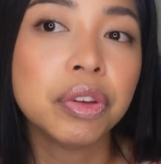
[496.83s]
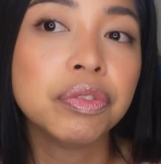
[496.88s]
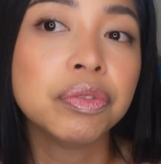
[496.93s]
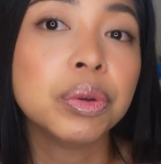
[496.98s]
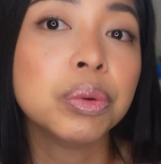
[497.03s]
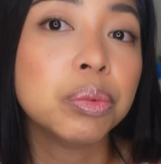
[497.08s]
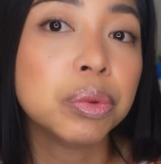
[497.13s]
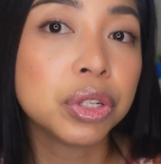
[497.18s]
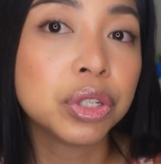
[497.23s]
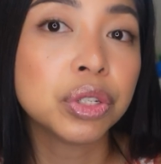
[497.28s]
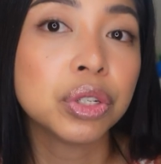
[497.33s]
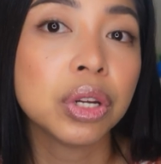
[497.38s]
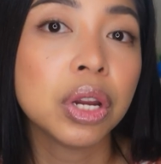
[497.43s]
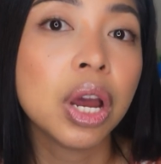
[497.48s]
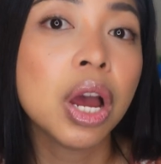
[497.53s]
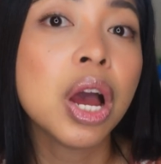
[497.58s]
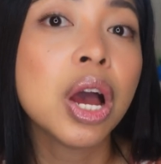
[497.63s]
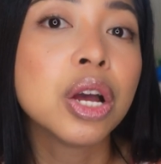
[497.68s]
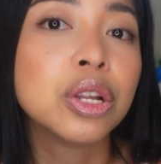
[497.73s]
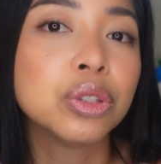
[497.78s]
If you wish
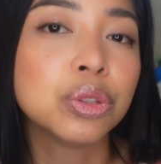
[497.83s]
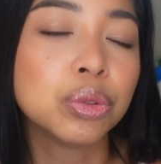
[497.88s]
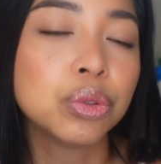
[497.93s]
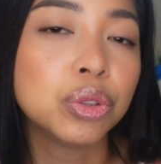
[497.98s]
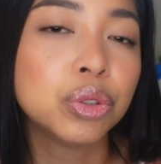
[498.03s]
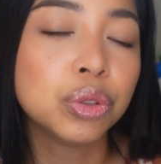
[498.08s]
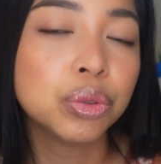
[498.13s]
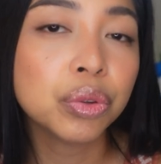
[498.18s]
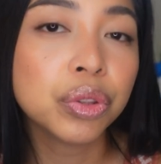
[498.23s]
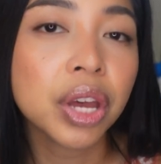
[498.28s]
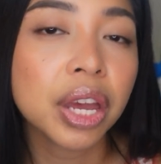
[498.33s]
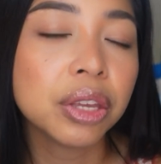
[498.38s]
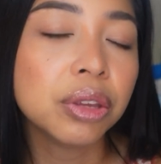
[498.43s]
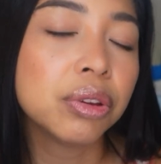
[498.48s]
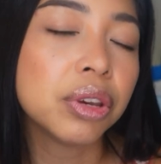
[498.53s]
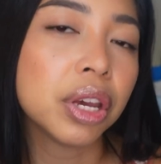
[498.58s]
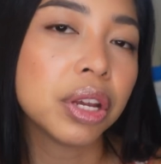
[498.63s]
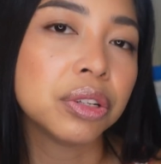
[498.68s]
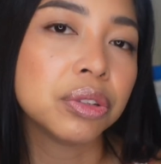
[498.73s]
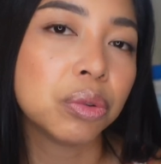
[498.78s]
to do that, you
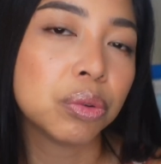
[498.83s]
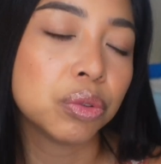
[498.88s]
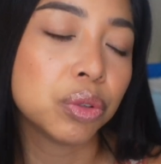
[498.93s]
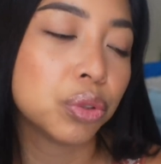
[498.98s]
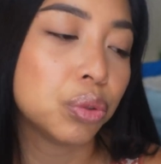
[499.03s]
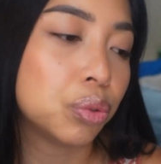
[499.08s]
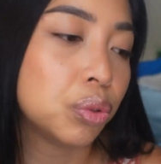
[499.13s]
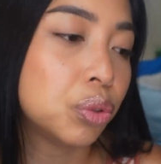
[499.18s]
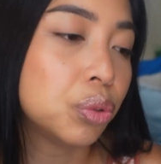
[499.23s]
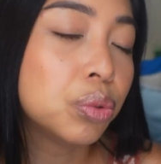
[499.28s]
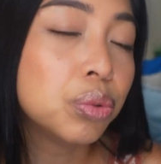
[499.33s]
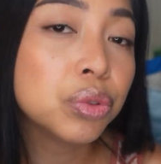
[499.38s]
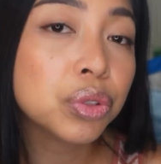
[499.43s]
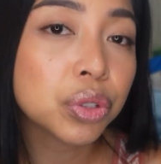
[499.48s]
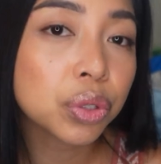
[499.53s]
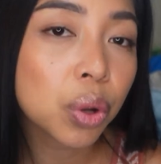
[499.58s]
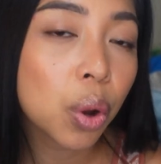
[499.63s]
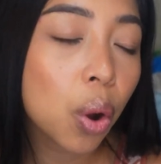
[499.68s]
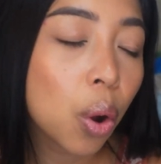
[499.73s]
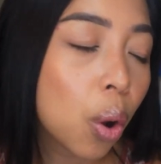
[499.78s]
can also do
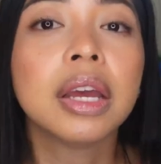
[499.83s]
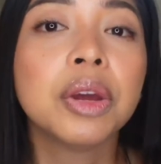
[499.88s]
so.